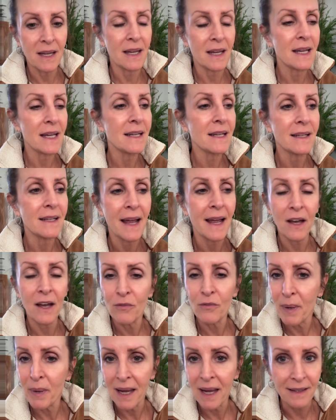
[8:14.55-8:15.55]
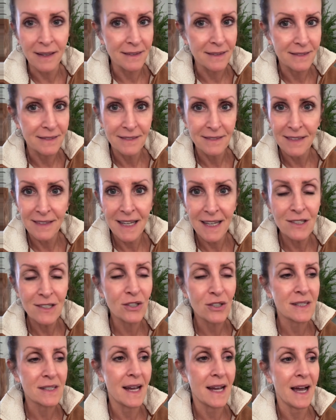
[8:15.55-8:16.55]
He just had
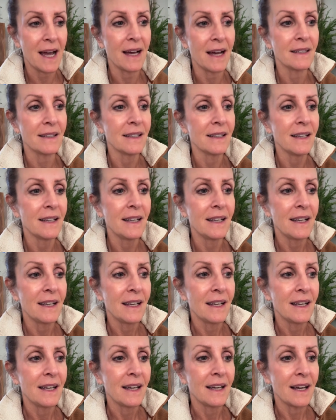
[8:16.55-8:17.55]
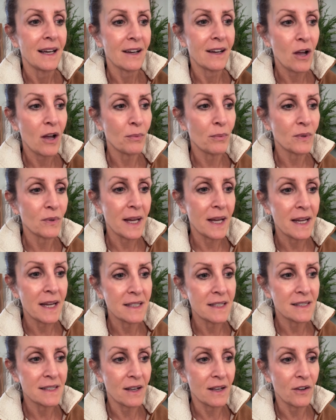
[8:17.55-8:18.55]
a couple days of blood in his
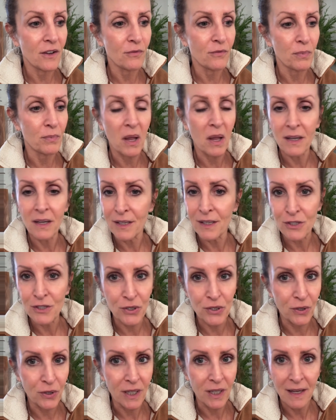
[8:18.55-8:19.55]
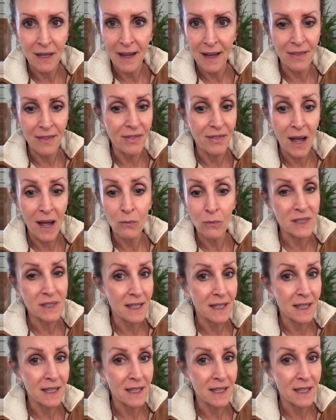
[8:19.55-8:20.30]
urine, and that was it, and it went away.